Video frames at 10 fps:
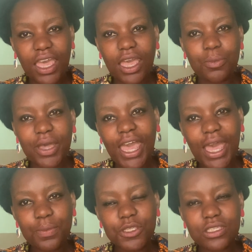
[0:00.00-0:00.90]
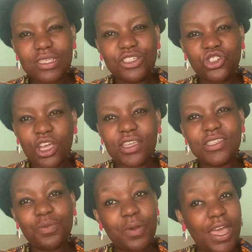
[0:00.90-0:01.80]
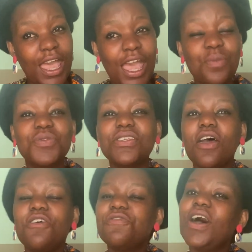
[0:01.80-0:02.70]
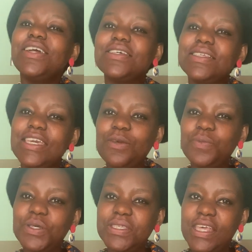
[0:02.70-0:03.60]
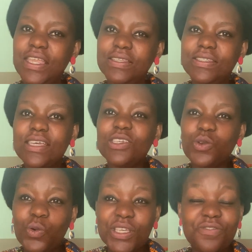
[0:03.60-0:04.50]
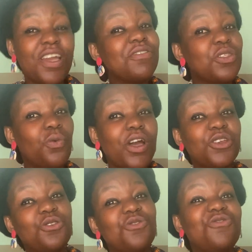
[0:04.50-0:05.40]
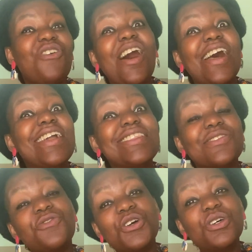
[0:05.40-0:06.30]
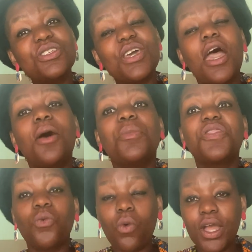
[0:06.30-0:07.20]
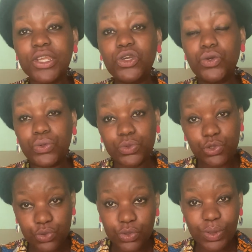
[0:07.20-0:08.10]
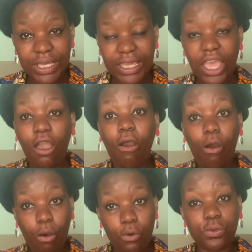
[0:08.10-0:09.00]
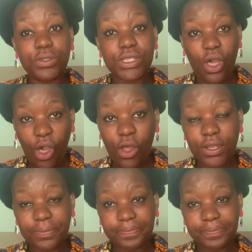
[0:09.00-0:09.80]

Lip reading: Perhaps, just perhaps, finders keepers then doesn't always favor the one who finds first, but the one who truly holds on.